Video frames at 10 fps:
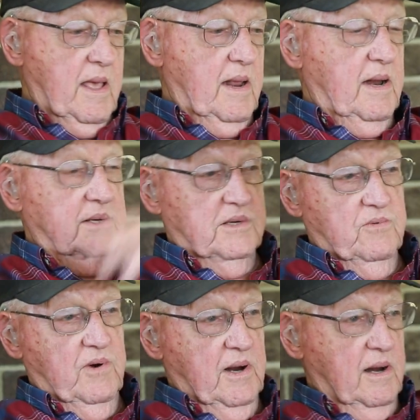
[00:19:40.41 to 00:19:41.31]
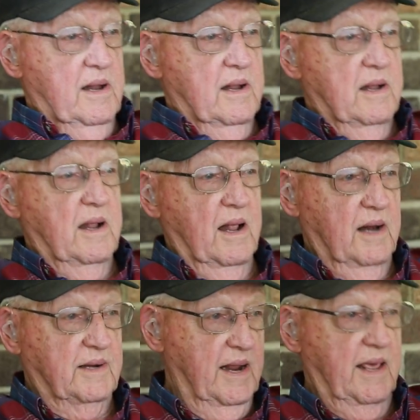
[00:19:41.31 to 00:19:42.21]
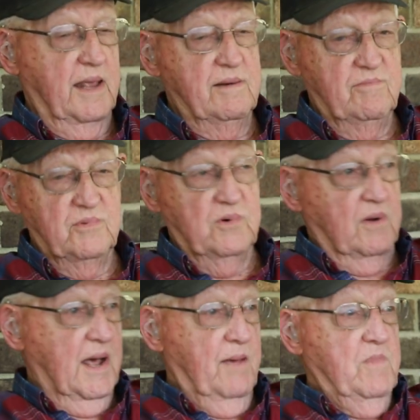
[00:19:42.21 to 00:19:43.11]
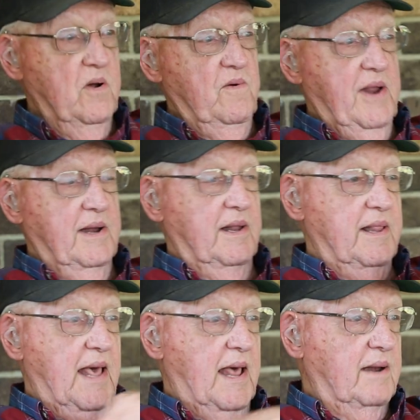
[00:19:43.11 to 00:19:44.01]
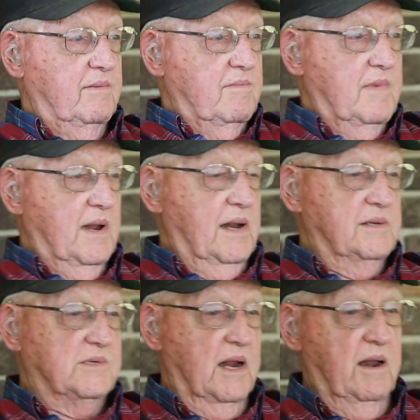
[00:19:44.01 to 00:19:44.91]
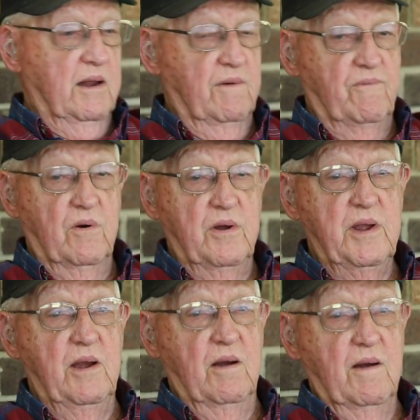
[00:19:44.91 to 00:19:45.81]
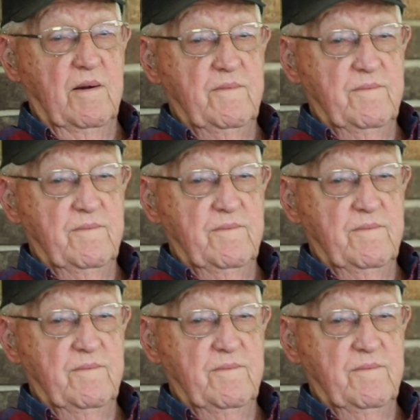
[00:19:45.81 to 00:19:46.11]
And I said, well, I'll take it. So I moved into that and stayed there for a year.